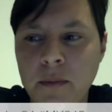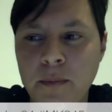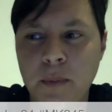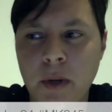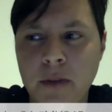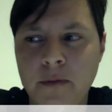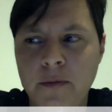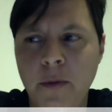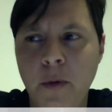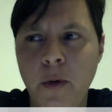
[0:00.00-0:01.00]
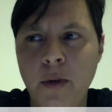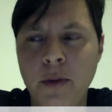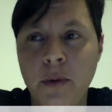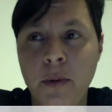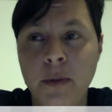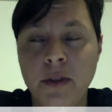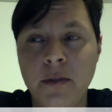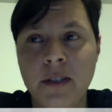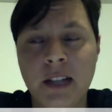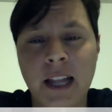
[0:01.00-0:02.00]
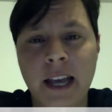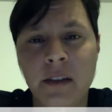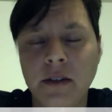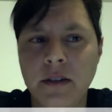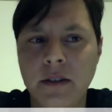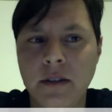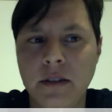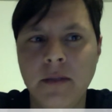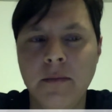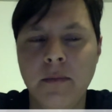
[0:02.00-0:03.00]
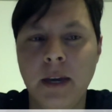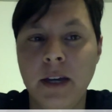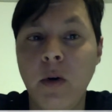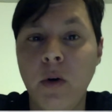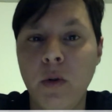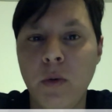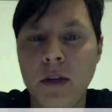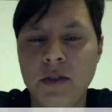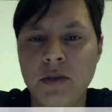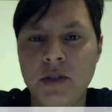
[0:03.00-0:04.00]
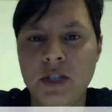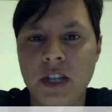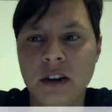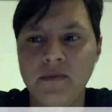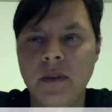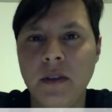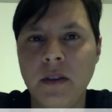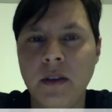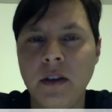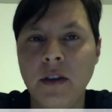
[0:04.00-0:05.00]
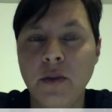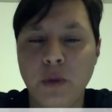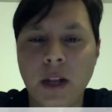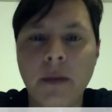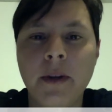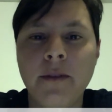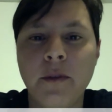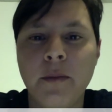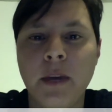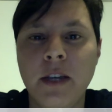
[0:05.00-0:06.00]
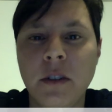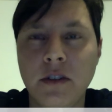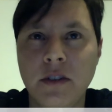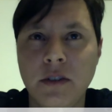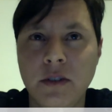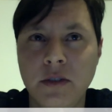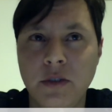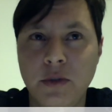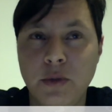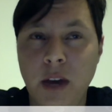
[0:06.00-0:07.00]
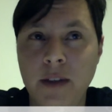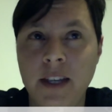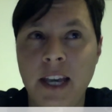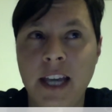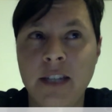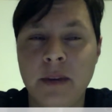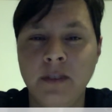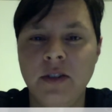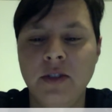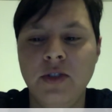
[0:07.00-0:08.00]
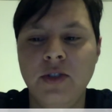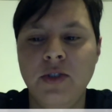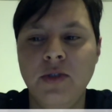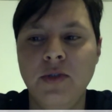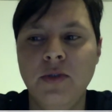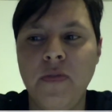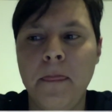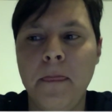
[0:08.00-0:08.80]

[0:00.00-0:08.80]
But for the purpose of this class, my goal was to share relevant information, to drive engagement, to